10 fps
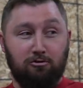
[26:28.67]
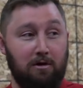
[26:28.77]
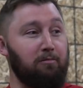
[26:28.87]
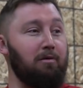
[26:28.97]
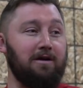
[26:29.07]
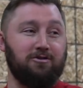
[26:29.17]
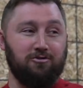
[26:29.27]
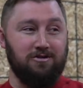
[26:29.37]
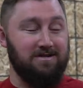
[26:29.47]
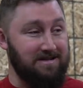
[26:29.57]
grip
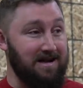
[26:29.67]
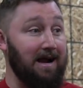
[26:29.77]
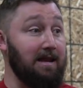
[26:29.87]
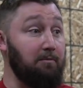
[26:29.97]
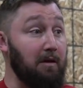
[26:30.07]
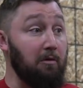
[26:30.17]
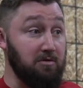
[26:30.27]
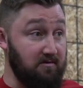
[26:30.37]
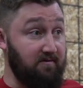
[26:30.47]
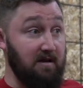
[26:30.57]
pressure just a tiny bit
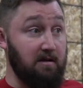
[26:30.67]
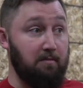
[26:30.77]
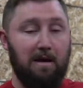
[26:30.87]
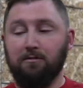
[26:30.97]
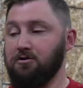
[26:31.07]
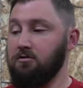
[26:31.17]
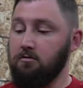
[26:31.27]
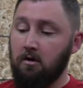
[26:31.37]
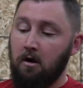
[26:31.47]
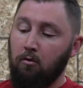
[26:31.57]
was affecting paper tune.